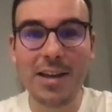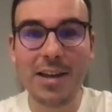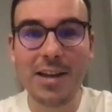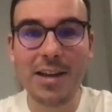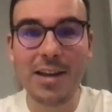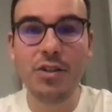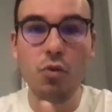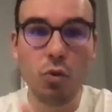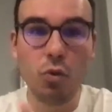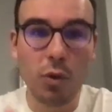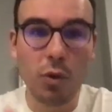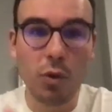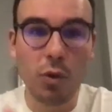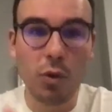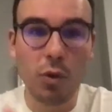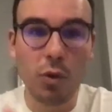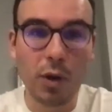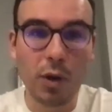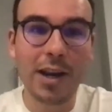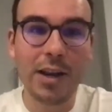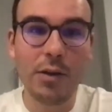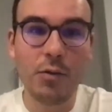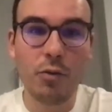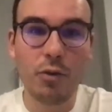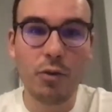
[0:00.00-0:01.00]
and you
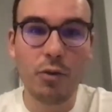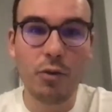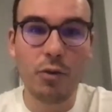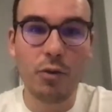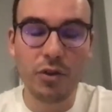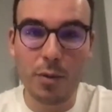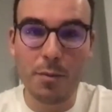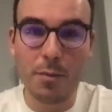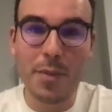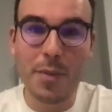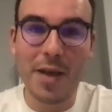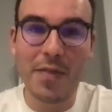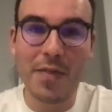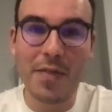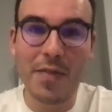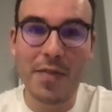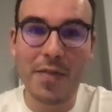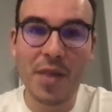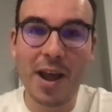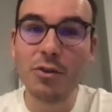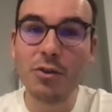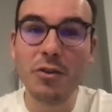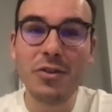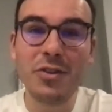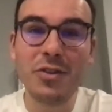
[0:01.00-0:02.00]
will likely want to
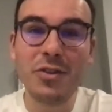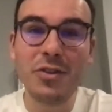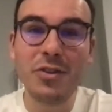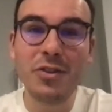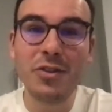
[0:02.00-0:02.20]
embed that.